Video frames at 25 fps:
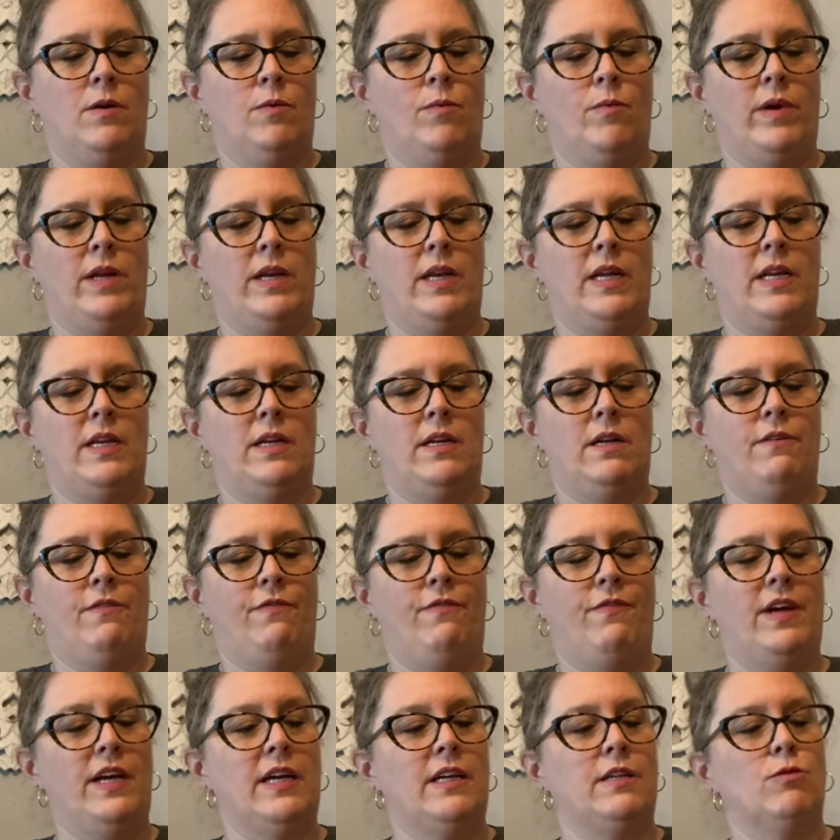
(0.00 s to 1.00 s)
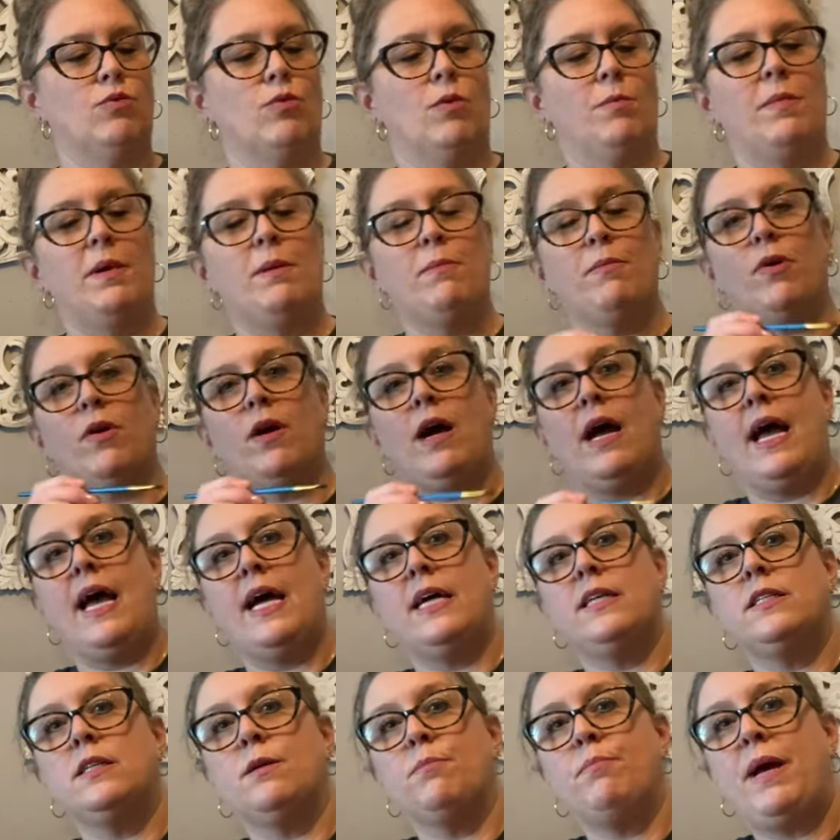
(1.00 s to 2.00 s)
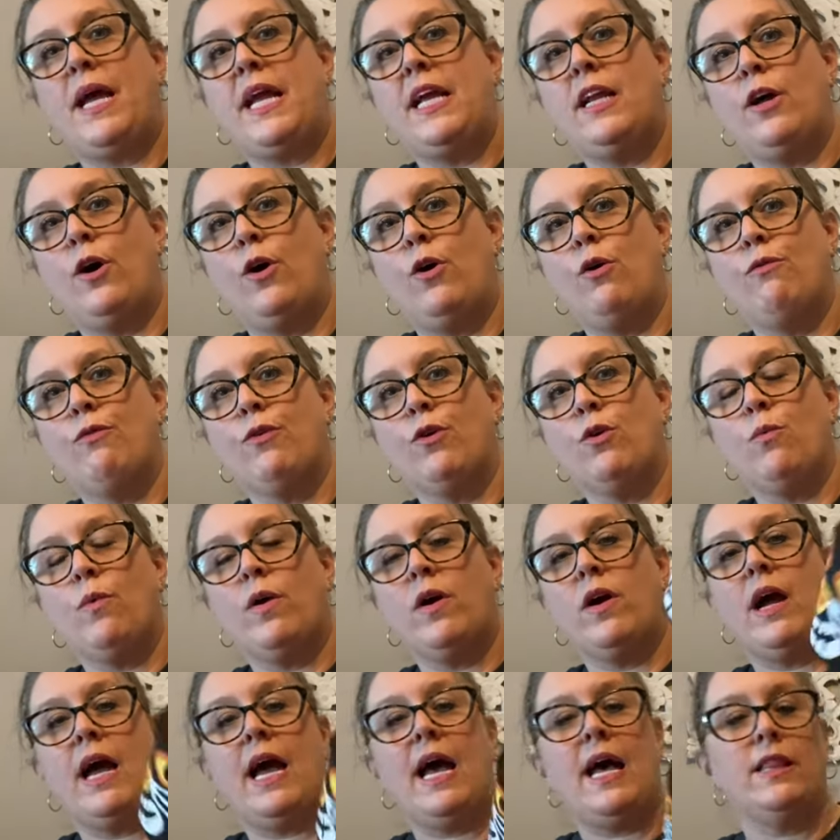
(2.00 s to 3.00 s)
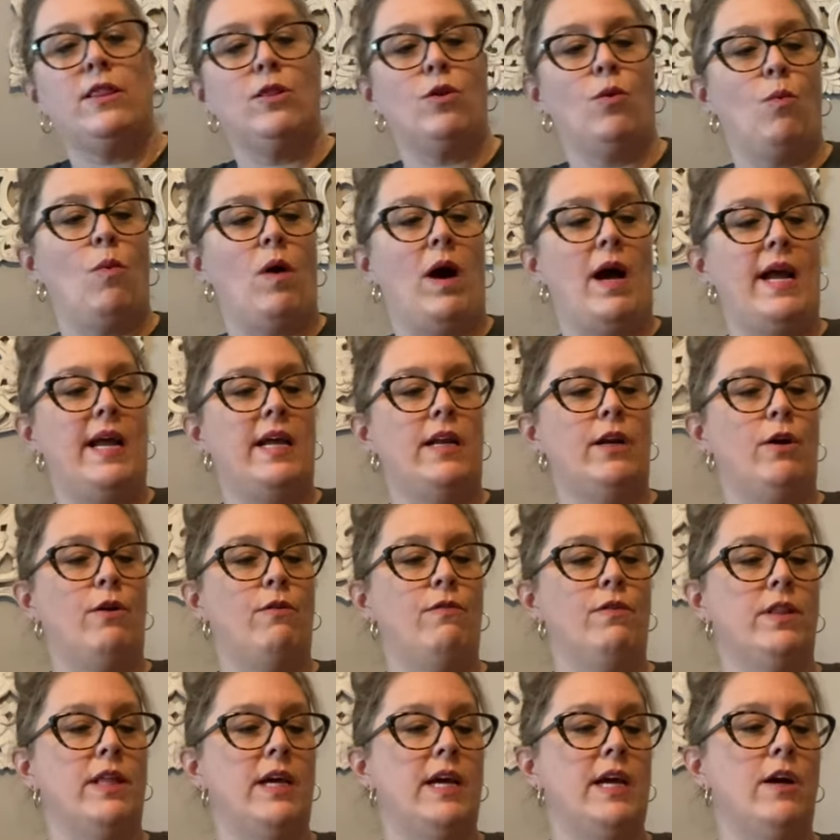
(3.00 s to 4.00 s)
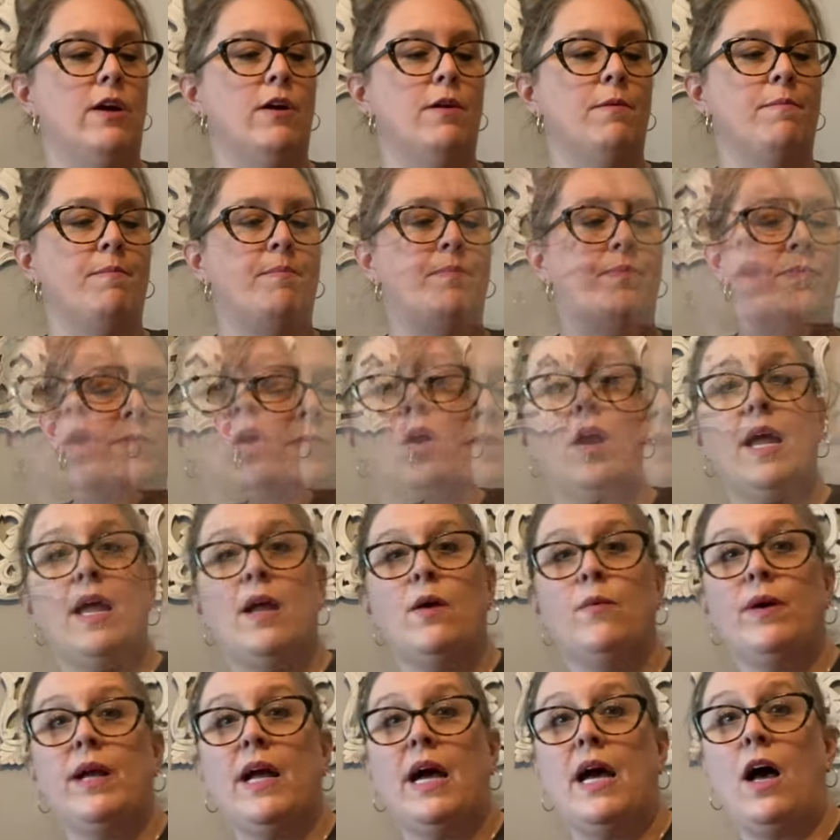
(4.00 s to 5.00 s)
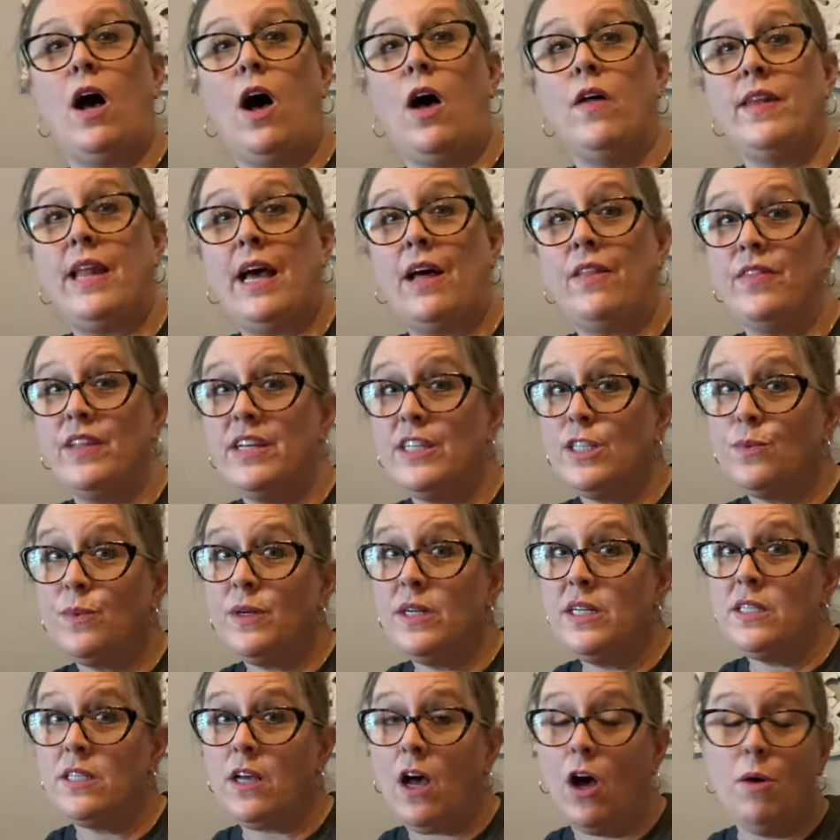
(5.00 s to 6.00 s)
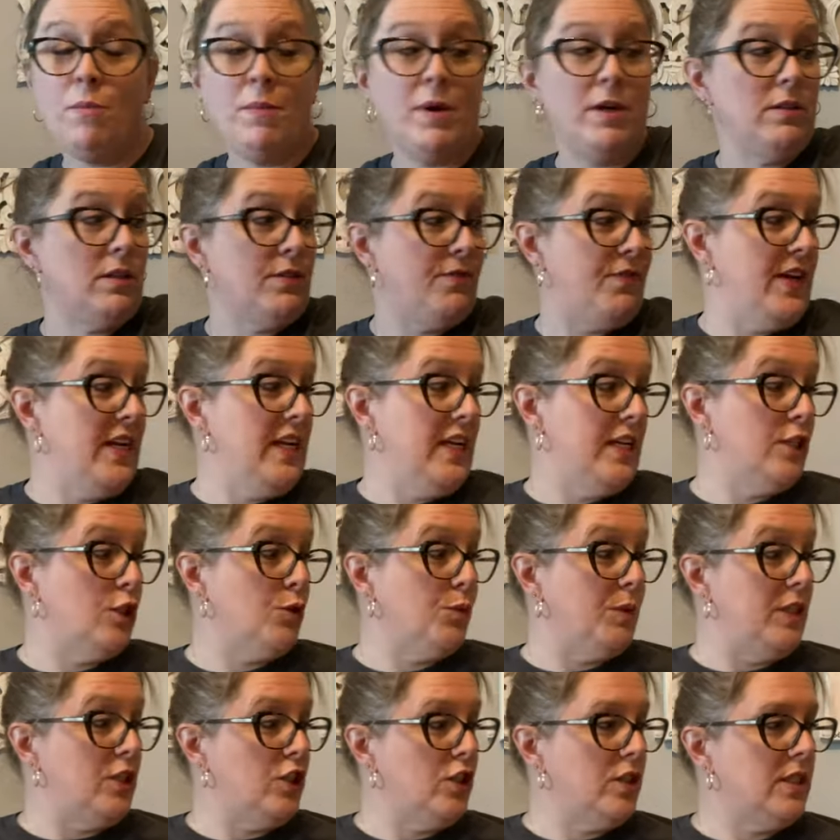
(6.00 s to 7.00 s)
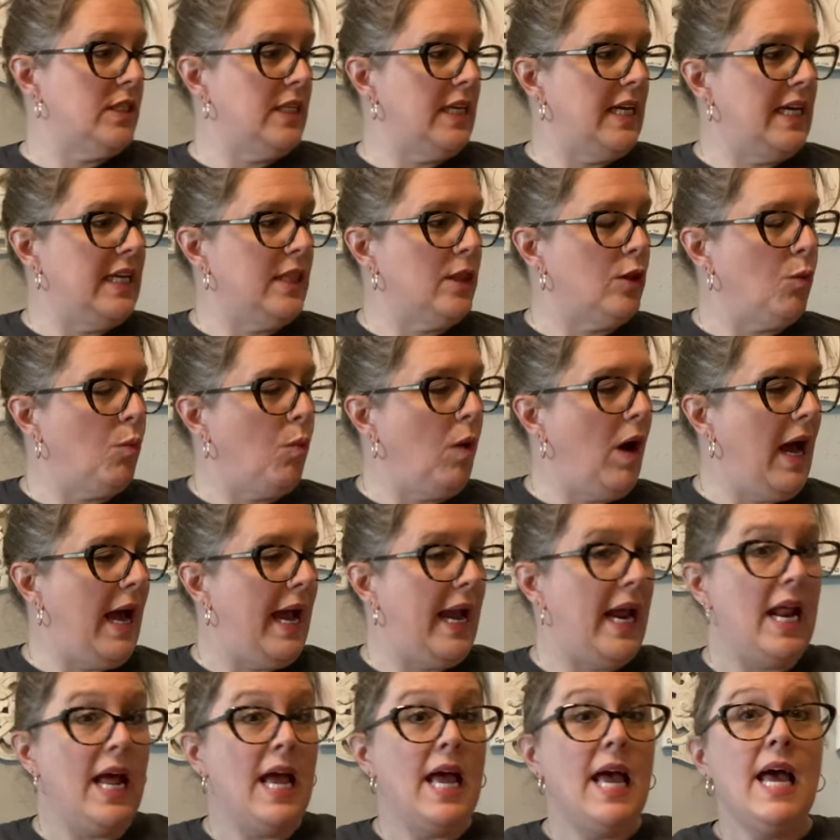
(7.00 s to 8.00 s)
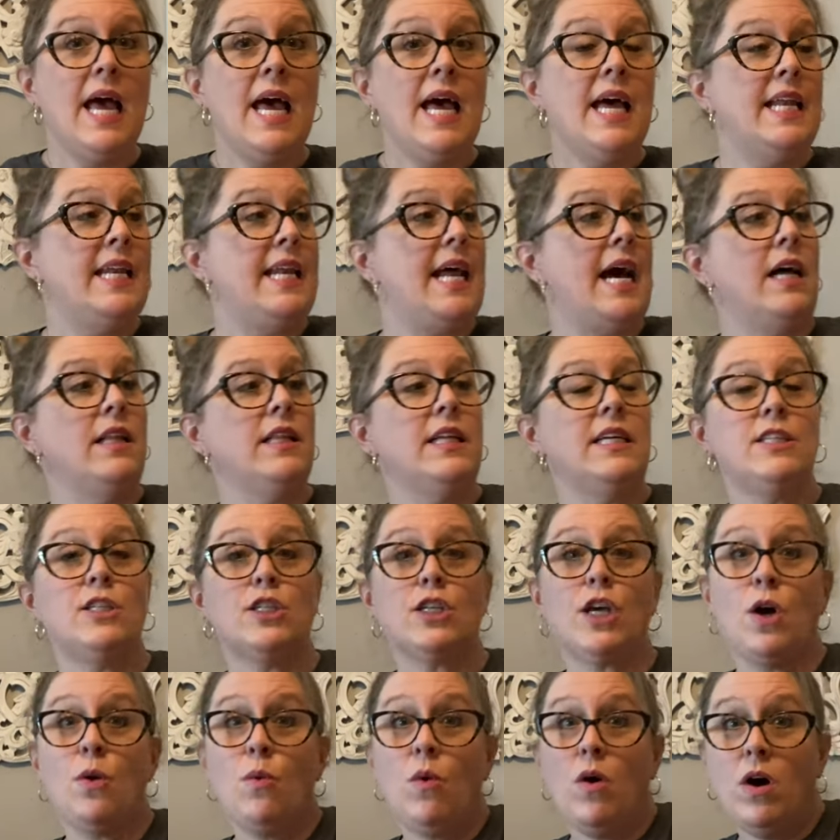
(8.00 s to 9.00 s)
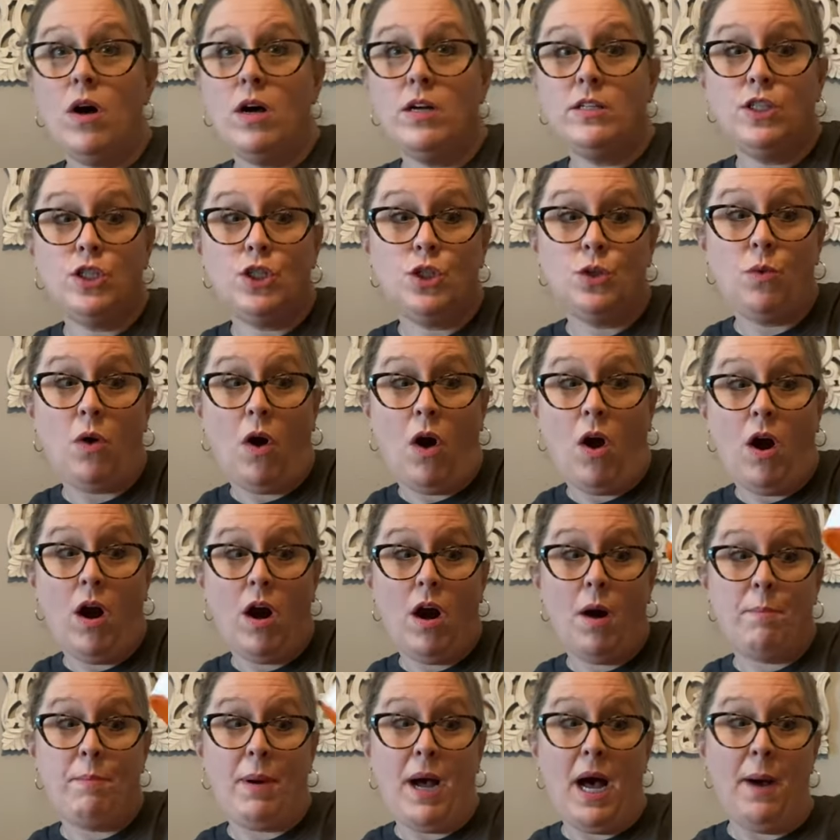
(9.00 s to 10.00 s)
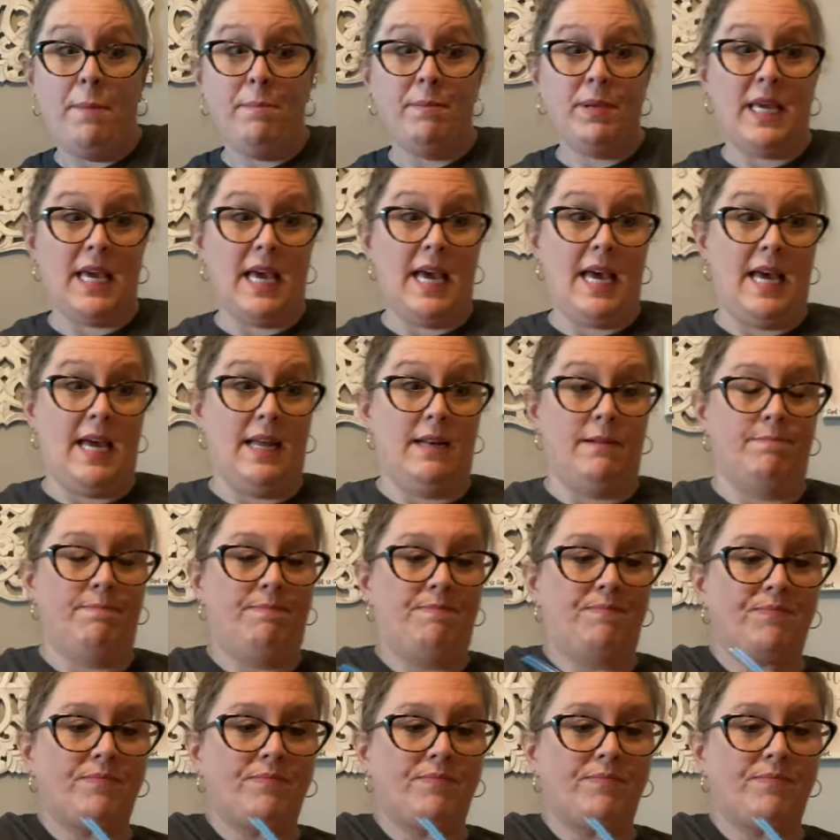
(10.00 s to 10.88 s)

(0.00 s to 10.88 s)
We needed to fix. Remember, I had to paint over where I had the white over there. All right, we got, now this one is almost finished. We just need the white. Now let's go on to our pumpkin.